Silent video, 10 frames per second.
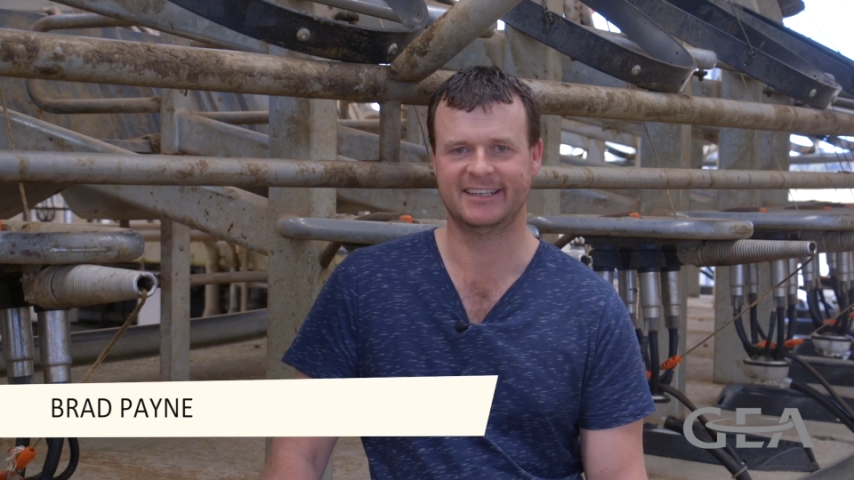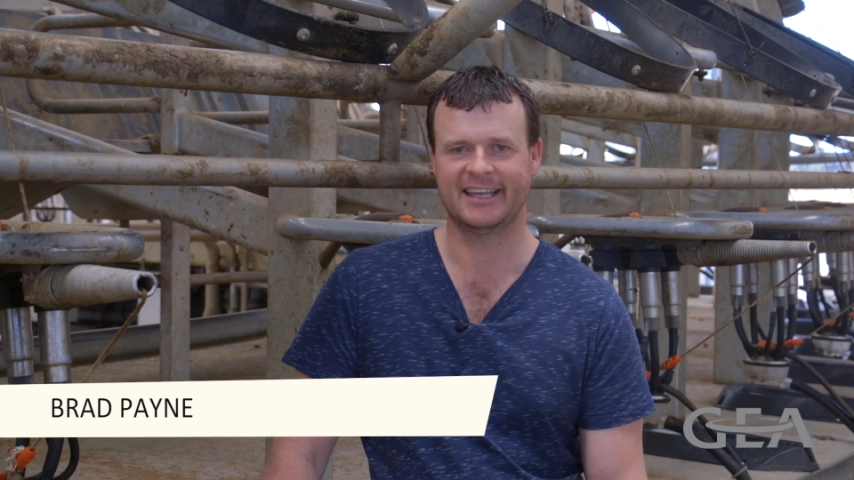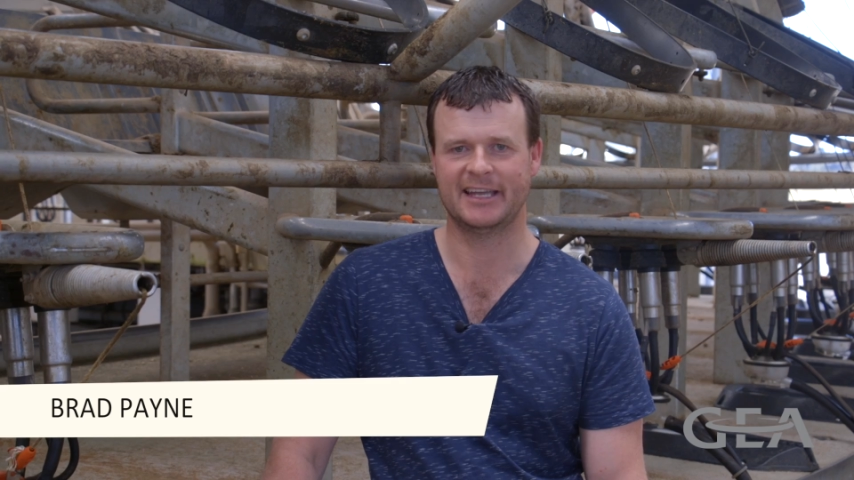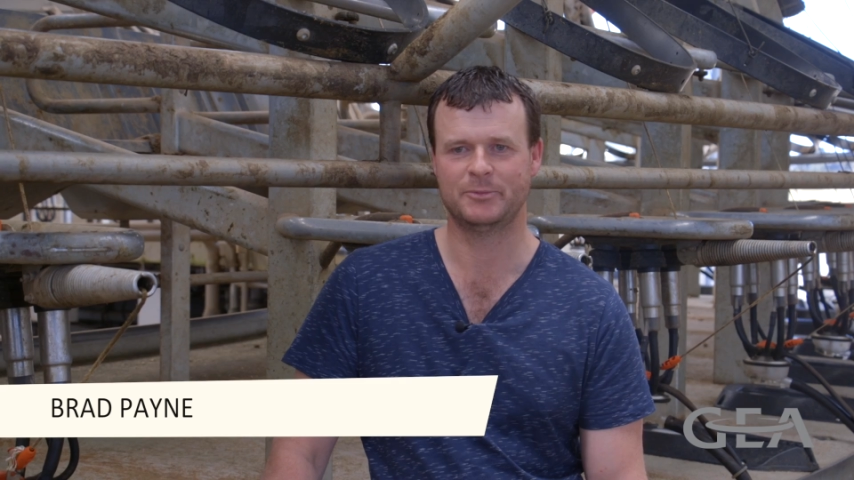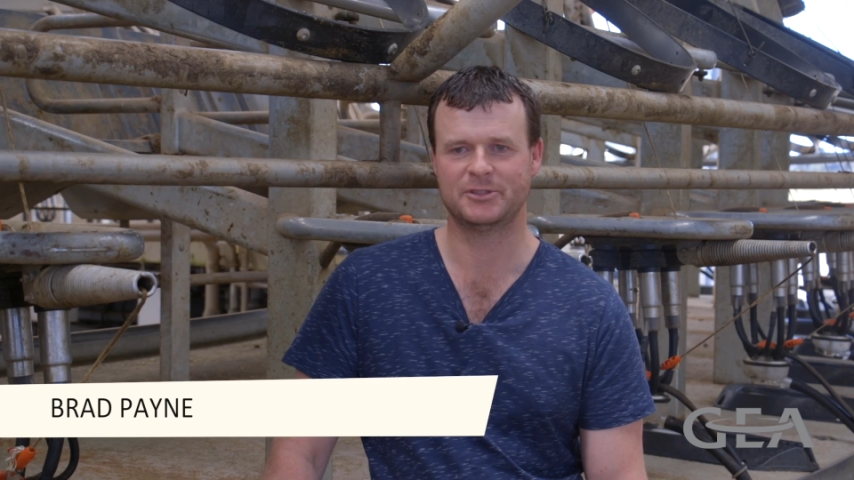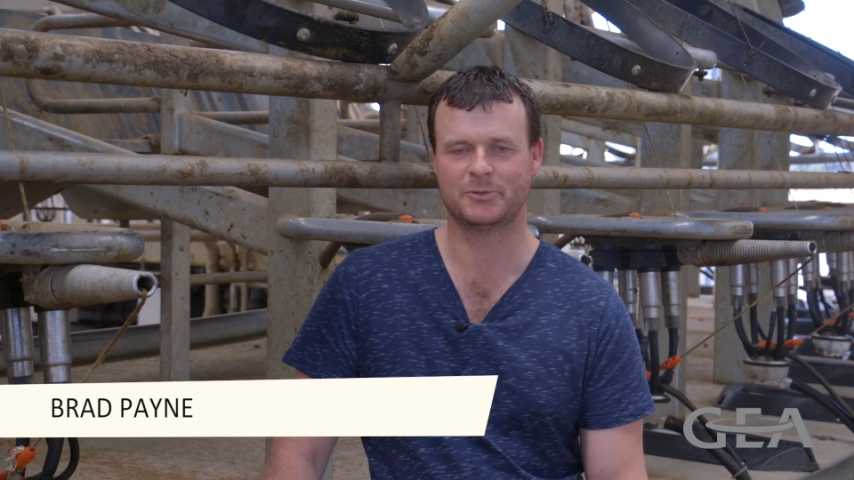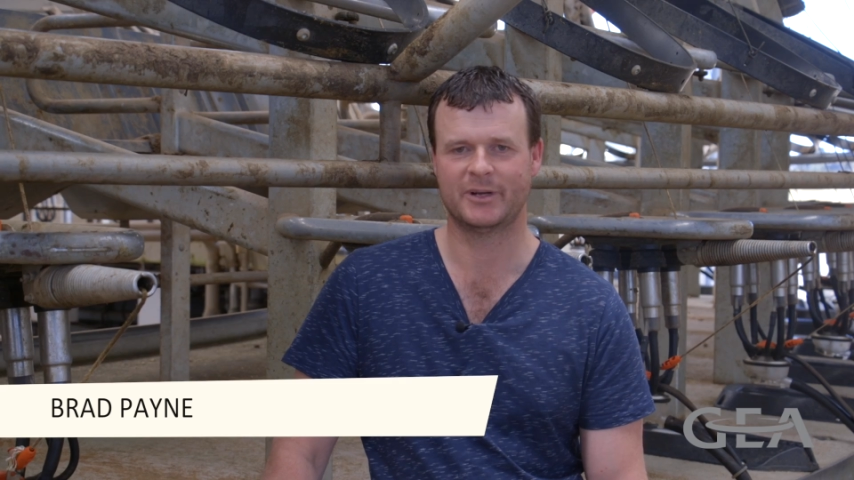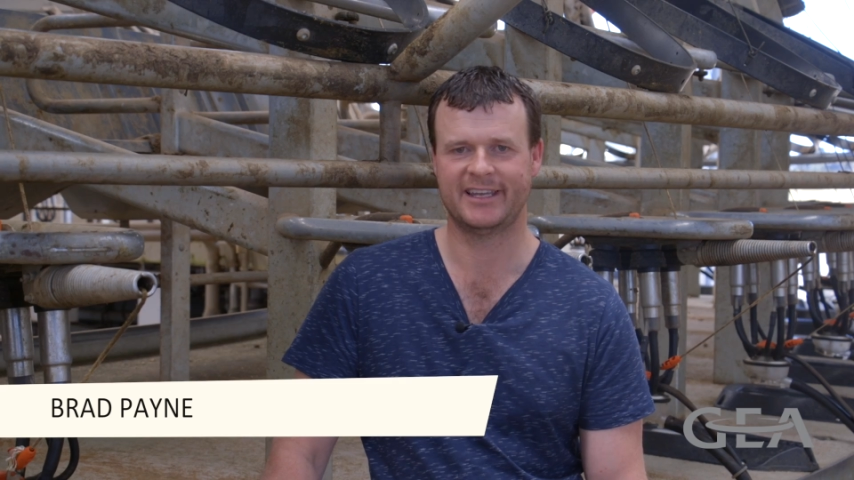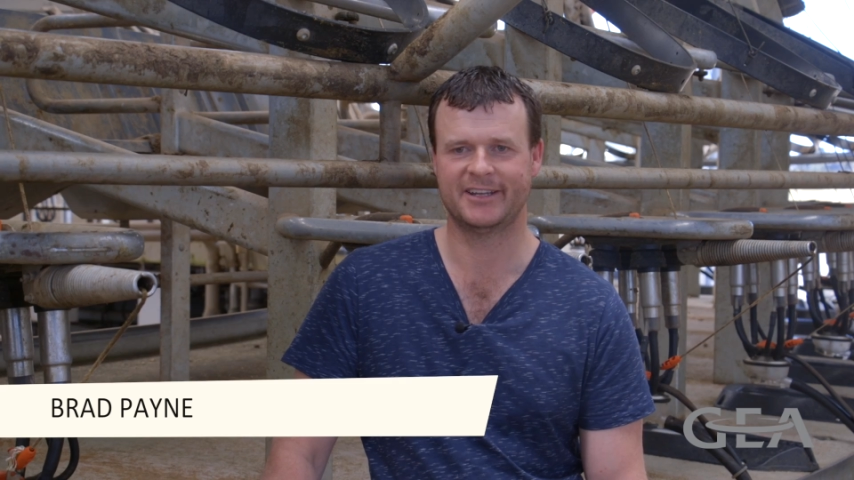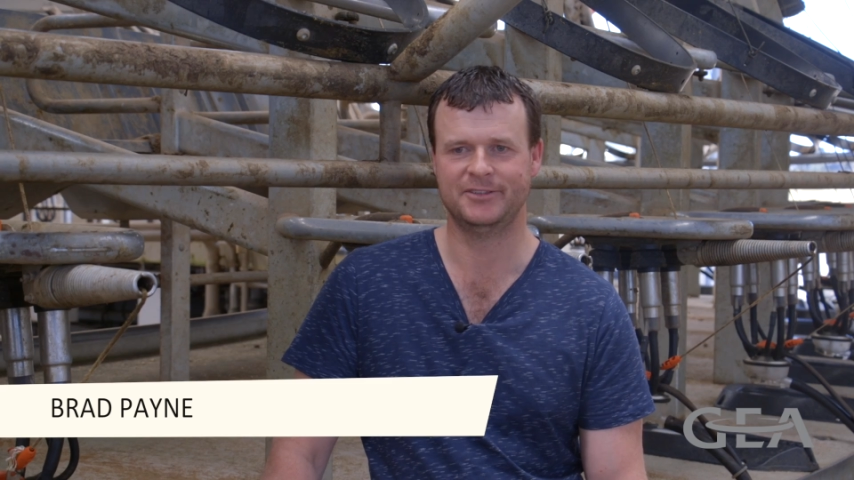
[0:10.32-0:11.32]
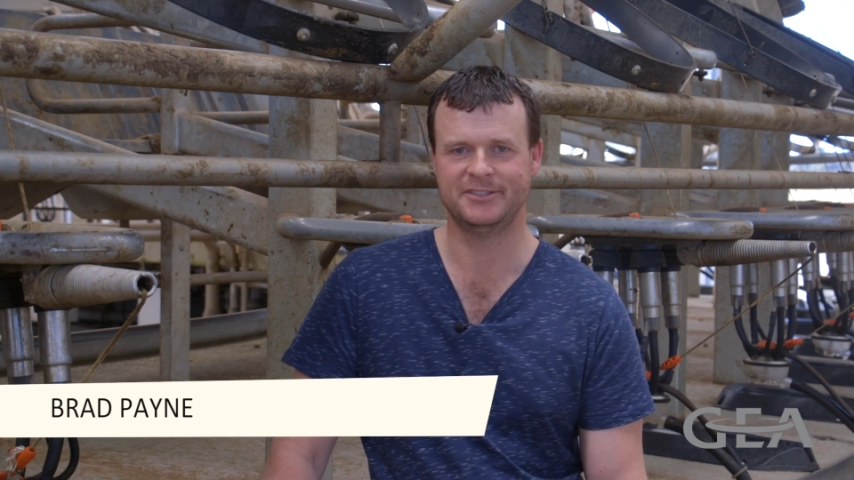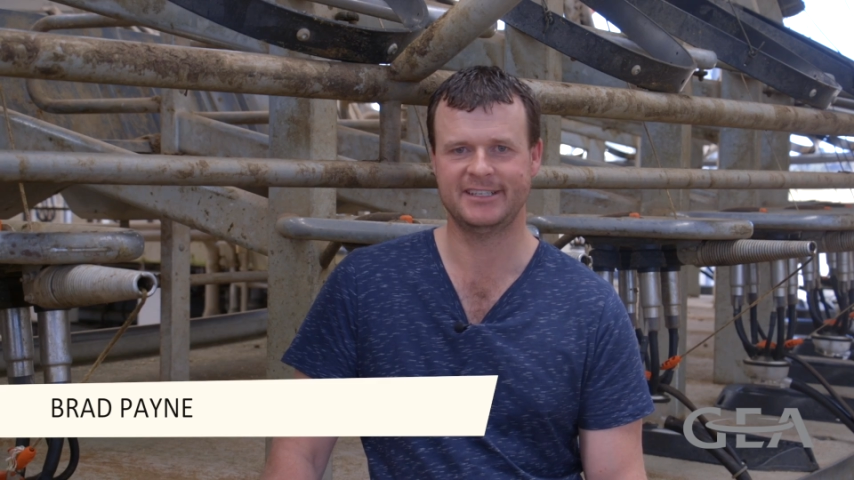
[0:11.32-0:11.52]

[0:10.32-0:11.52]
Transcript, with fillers: in Cambridge, Waikato, New